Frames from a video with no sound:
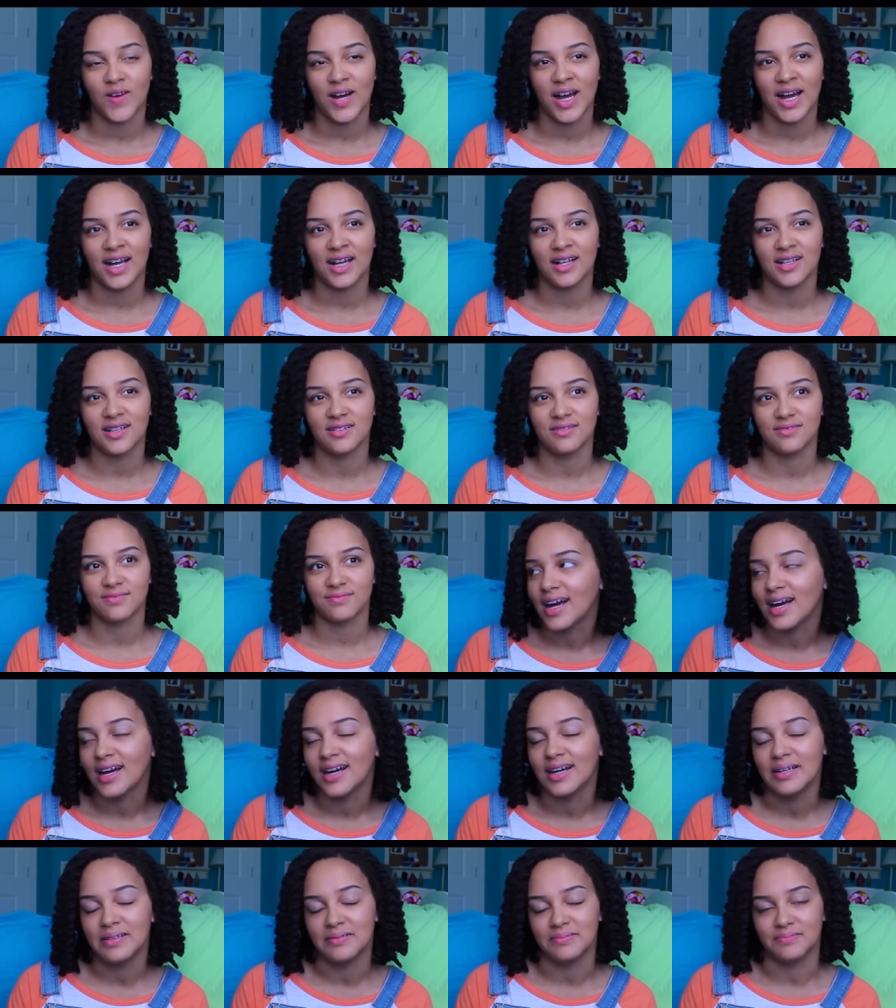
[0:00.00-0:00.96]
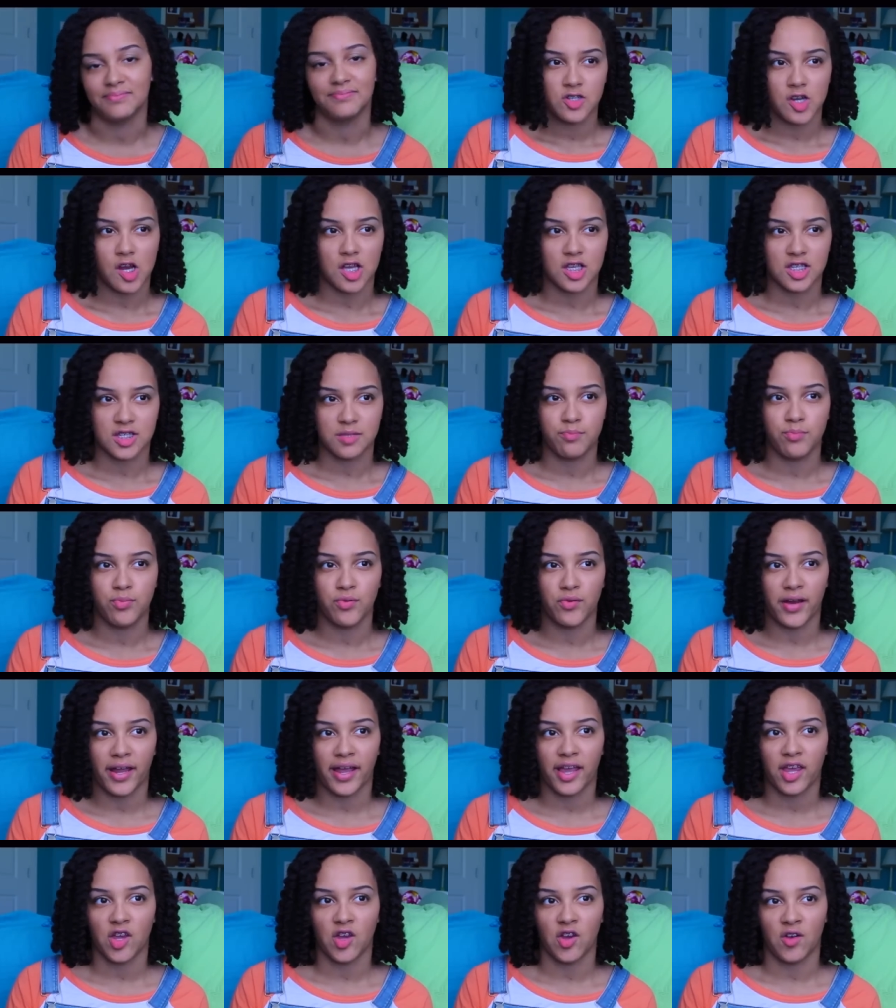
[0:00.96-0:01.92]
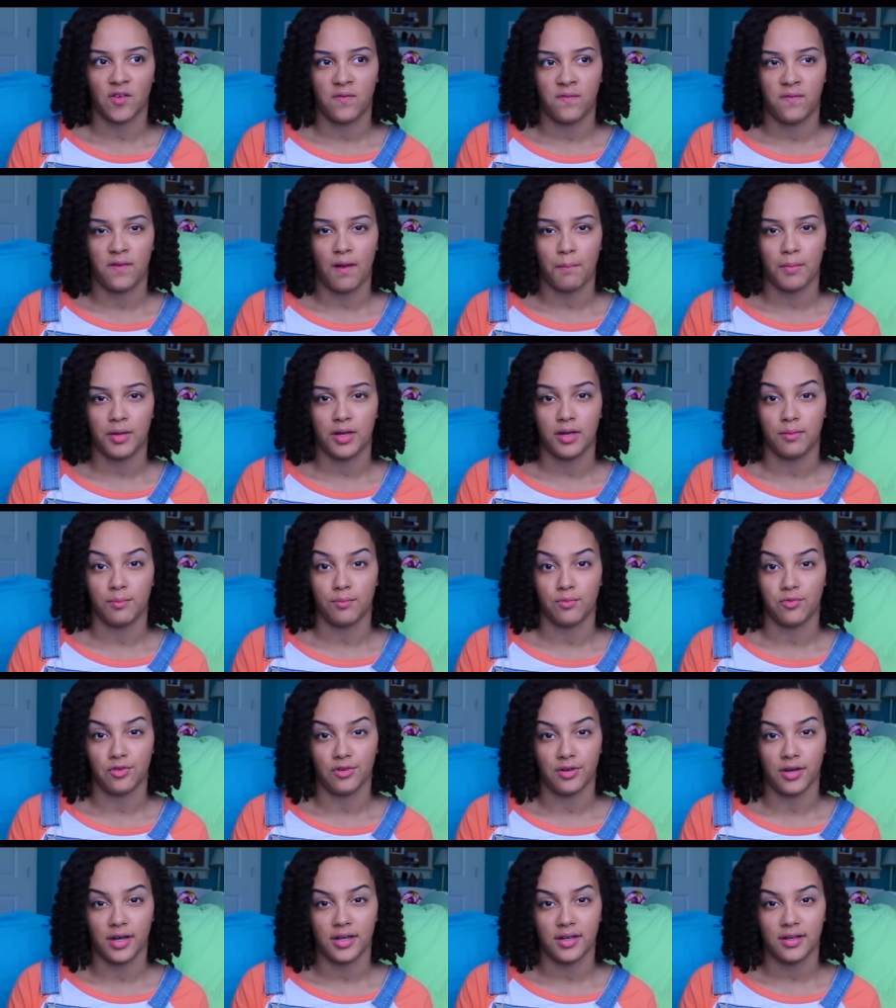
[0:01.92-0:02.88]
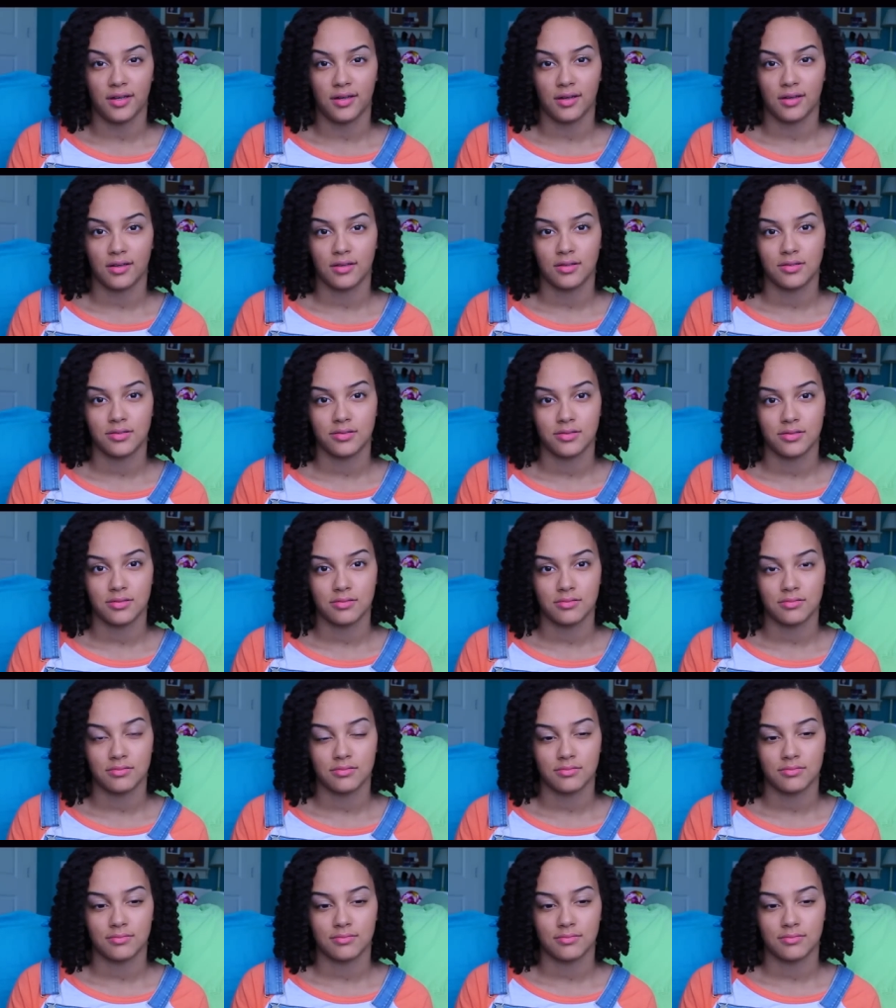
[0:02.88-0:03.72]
Well, um, just bring your feminine products,